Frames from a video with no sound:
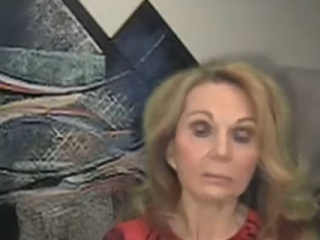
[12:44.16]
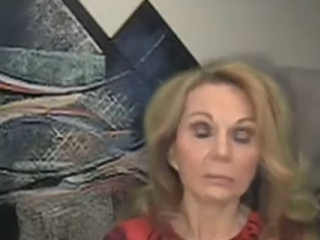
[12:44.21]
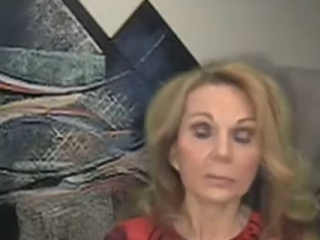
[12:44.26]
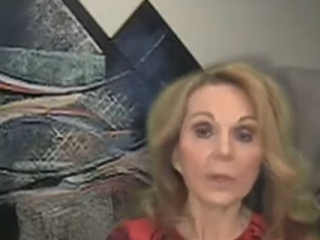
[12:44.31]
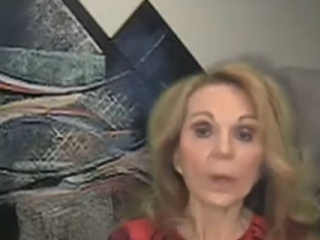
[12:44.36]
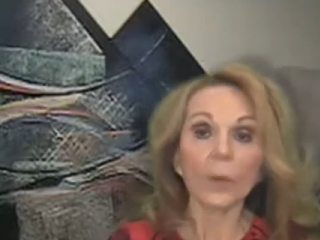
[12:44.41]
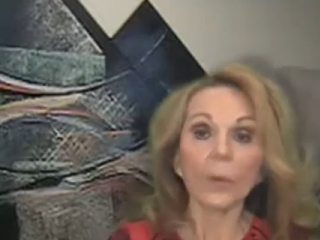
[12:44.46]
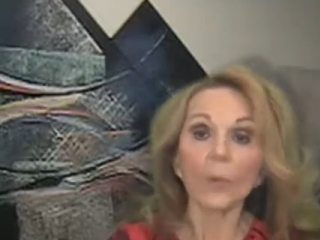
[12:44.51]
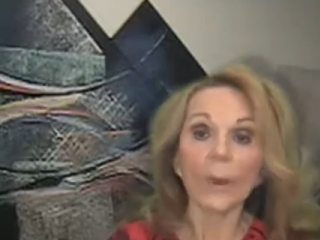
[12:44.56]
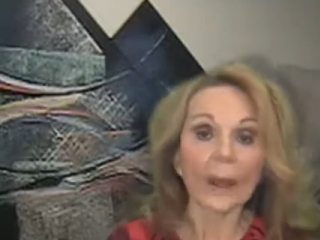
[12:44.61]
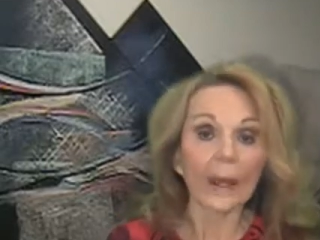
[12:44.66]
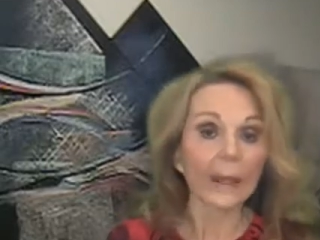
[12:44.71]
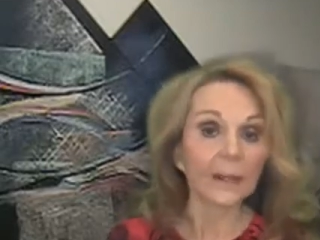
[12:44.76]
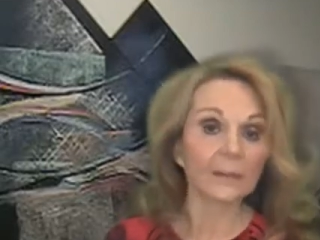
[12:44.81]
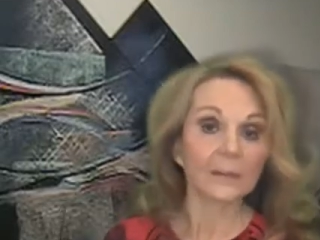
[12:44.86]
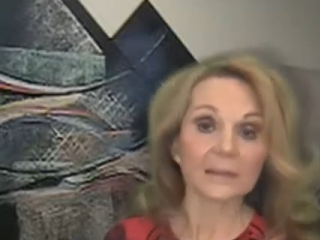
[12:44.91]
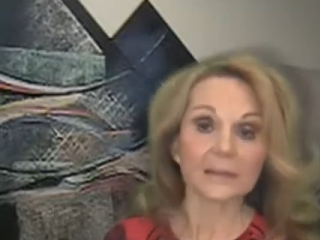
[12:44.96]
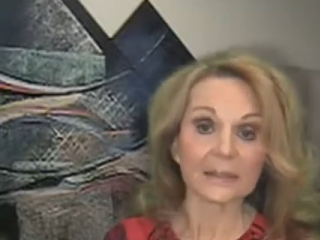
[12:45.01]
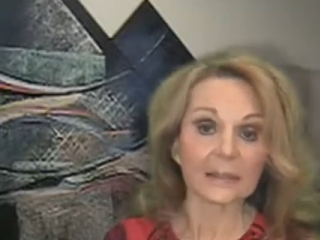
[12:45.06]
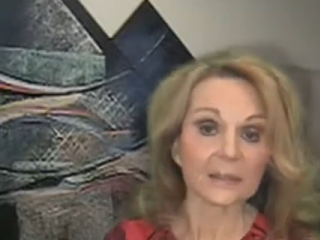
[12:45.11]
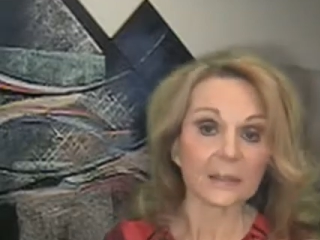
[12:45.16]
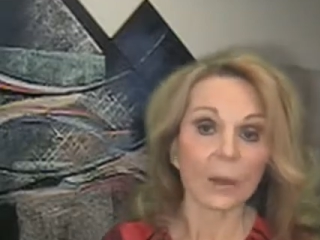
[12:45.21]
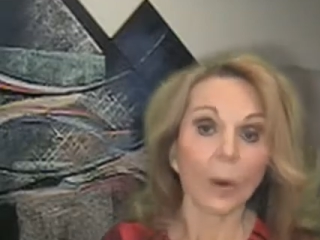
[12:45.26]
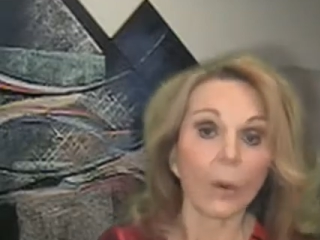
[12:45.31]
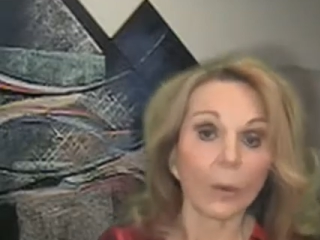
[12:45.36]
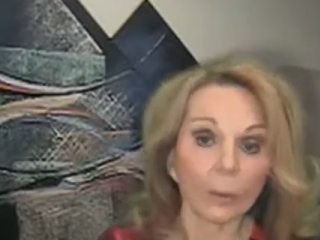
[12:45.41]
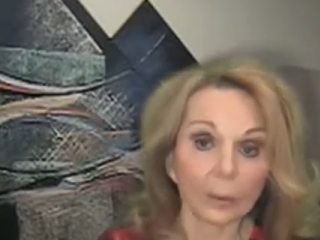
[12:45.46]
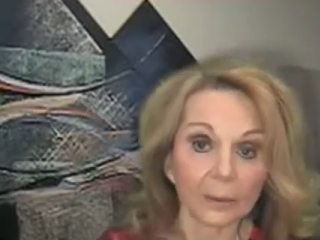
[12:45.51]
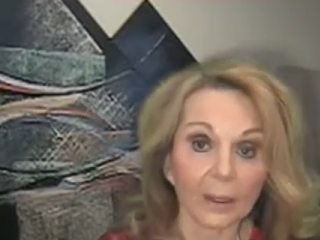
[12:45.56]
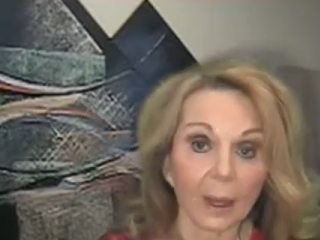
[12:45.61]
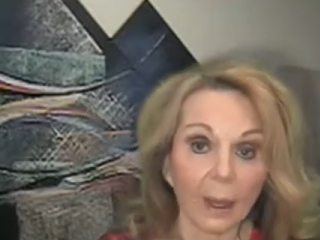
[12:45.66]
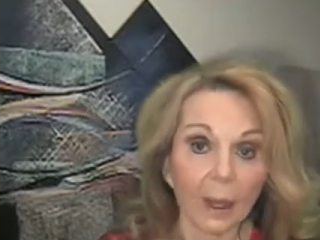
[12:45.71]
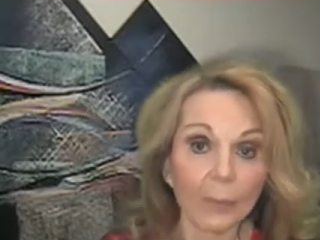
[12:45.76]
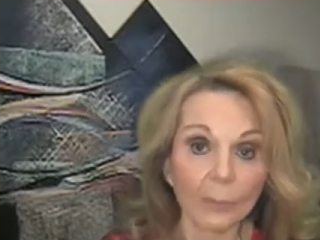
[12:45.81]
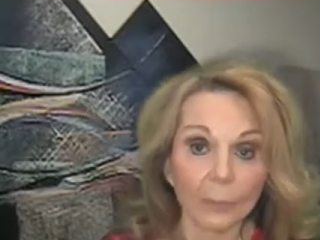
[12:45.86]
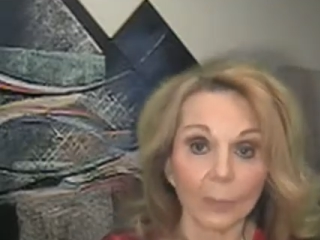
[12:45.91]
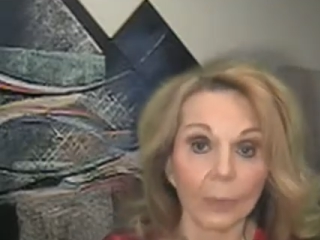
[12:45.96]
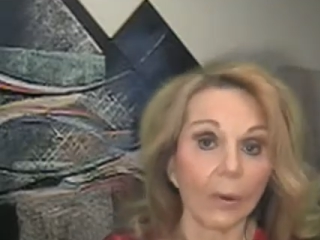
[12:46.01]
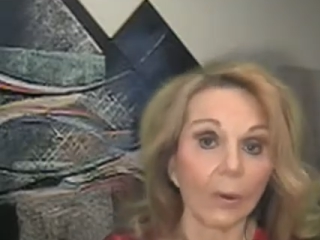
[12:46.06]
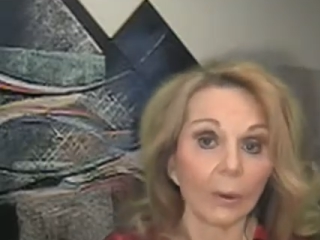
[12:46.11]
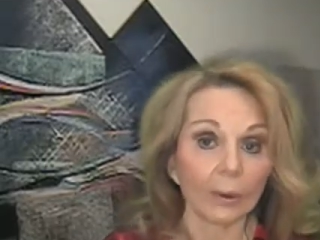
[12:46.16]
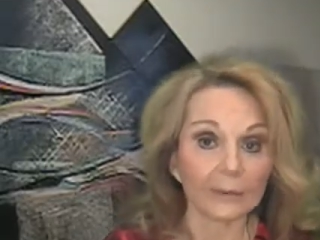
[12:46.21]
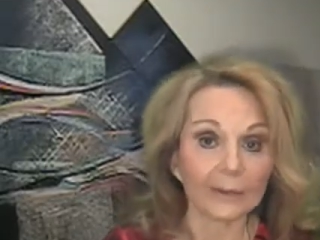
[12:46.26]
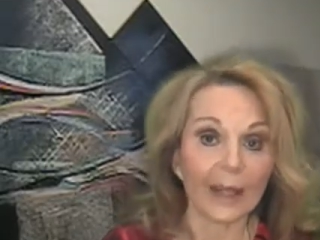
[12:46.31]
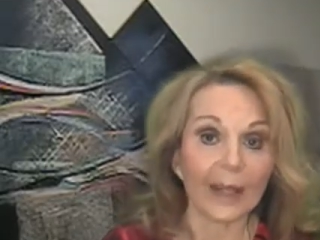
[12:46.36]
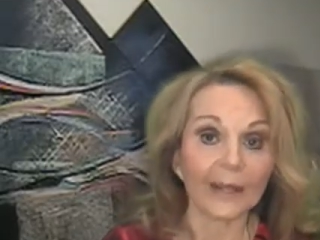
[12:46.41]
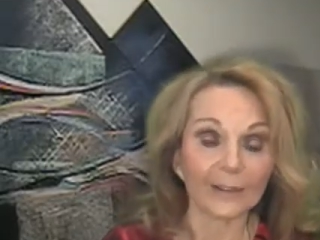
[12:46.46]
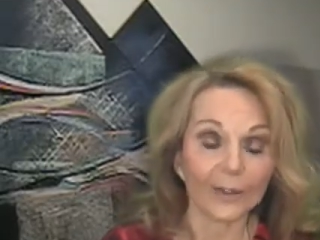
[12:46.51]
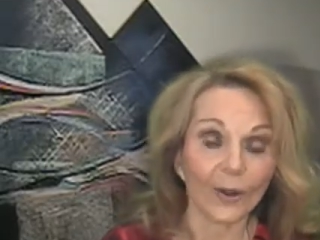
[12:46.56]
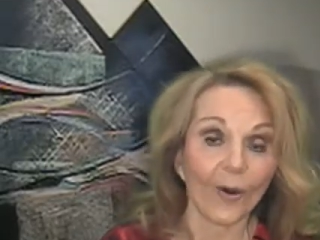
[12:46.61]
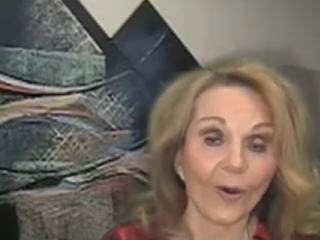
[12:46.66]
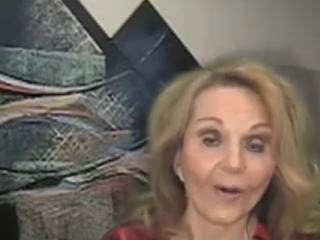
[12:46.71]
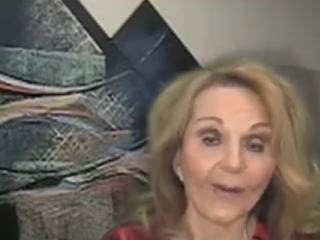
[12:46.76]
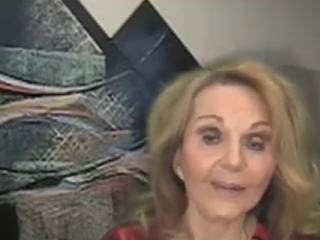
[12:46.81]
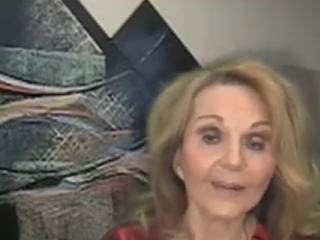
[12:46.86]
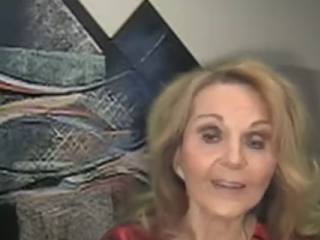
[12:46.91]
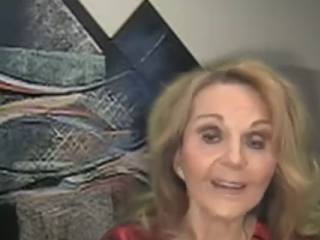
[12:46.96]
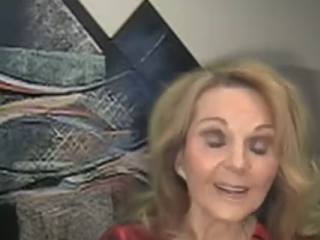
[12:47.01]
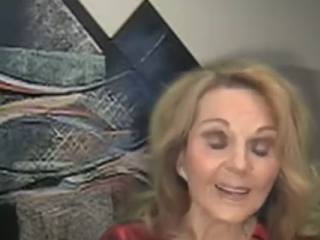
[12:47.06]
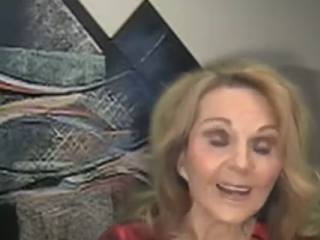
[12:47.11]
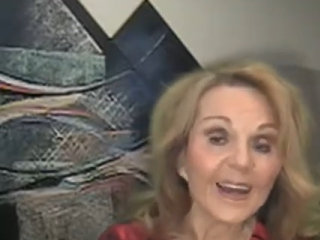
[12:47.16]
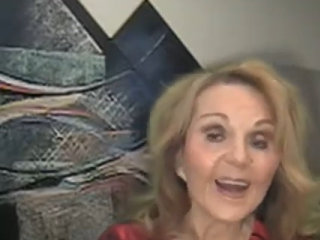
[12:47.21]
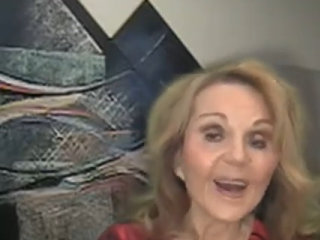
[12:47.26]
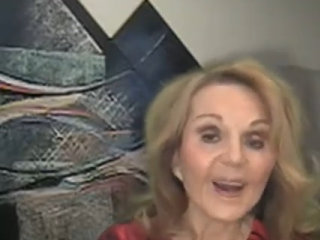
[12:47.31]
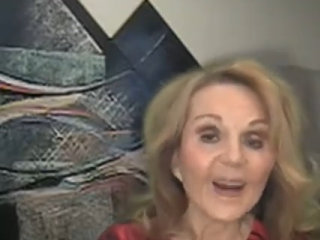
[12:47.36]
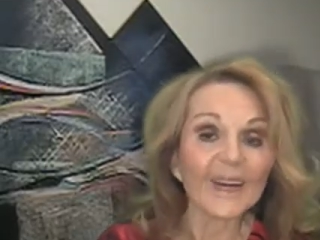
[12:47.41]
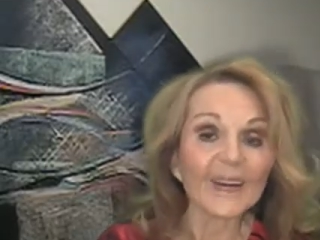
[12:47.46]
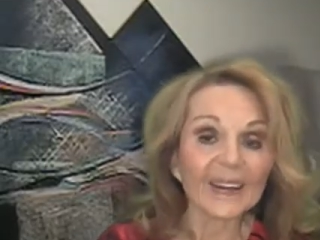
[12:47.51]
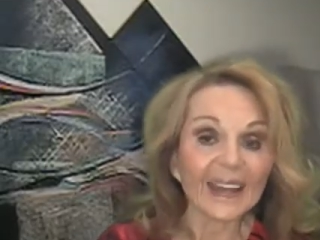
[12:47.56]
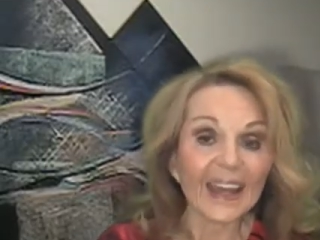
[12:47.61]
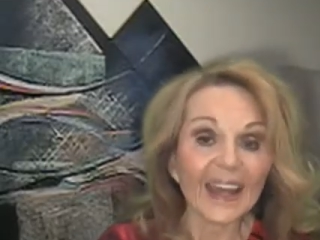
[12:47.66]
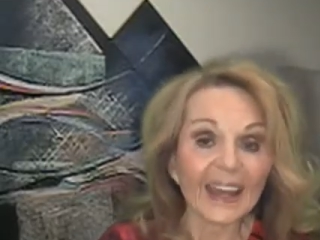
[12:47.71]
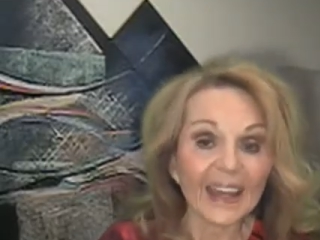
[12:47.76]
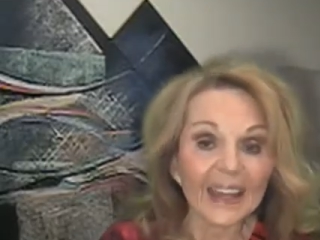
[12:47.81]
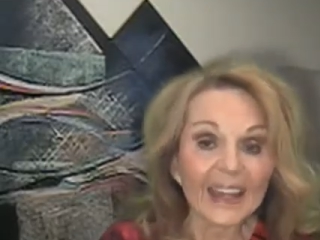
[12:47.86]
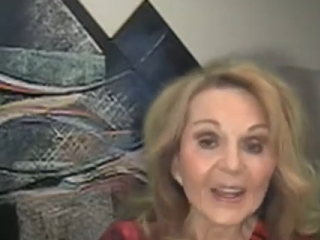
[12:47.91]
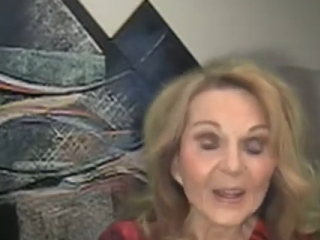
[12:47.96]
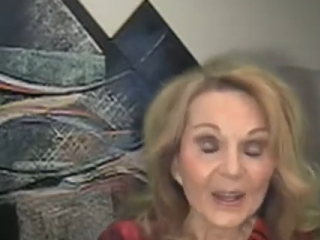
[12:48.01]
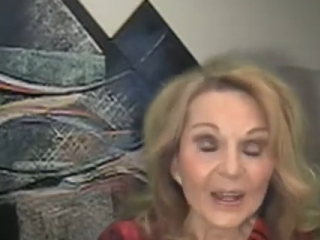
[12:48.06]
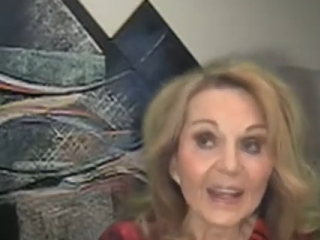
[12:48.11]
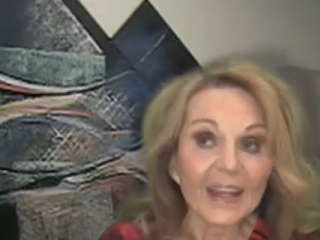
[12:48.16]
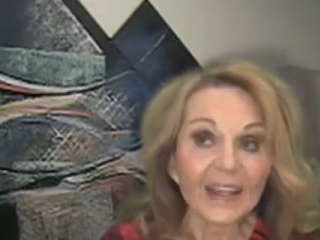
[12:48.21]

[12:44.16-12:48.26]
no way does this hold up all day long, okay?